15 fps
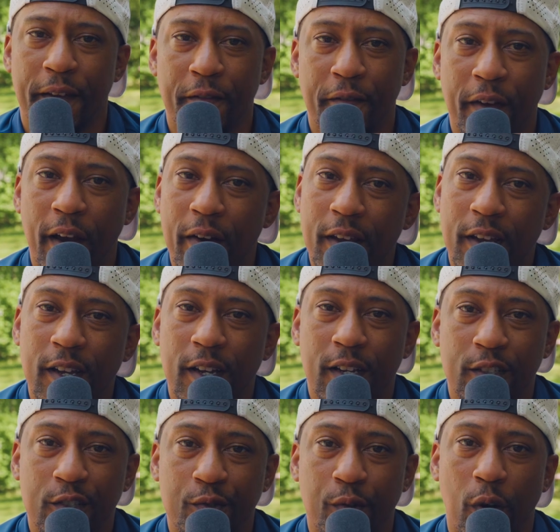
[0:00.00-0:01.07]
and very good
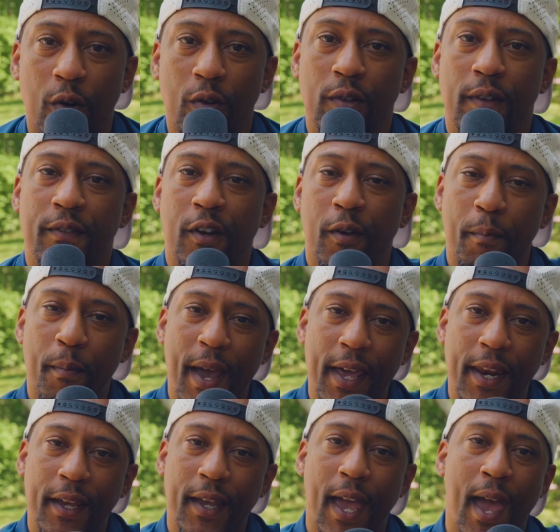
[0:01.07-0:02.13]
control of
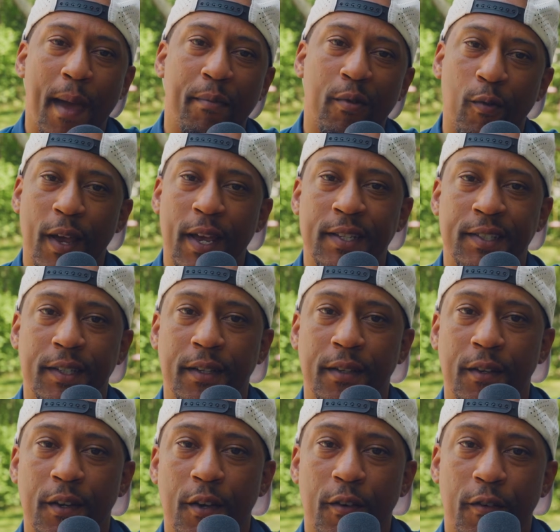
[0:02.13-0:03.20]
chromatic
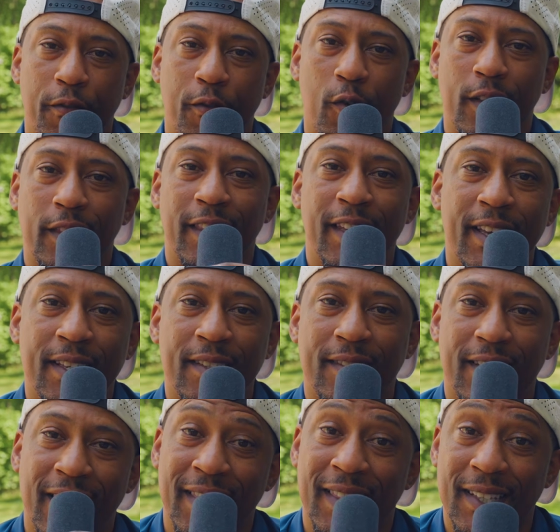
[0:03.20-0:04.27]
aberration for a
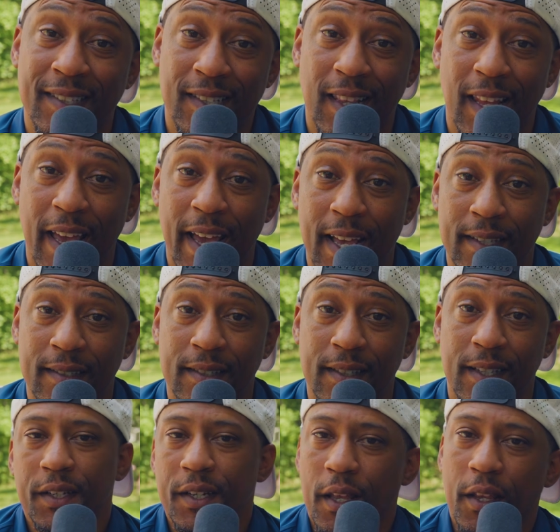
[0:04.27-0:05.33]
lens in this class.
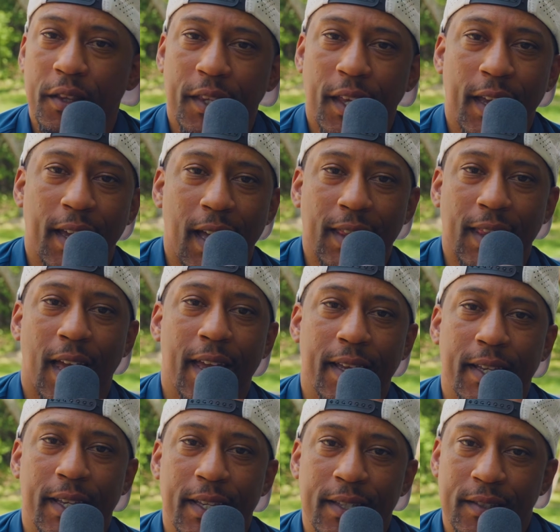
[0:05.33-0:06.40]
Another thing I
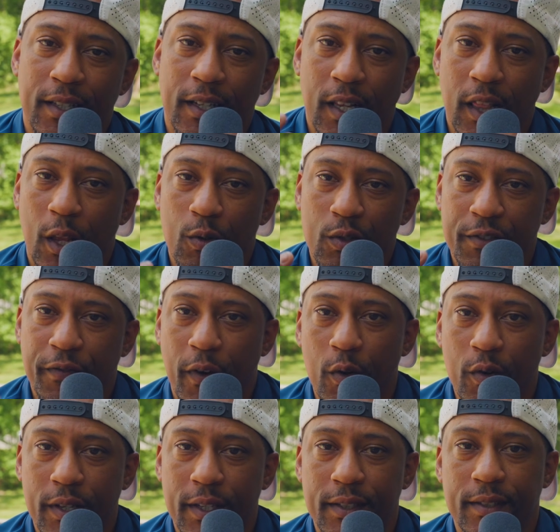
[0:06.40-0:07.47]
like is the close
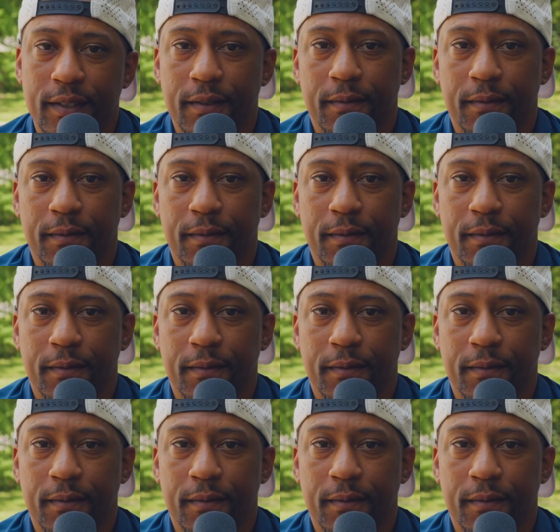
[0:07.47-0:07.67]
focus.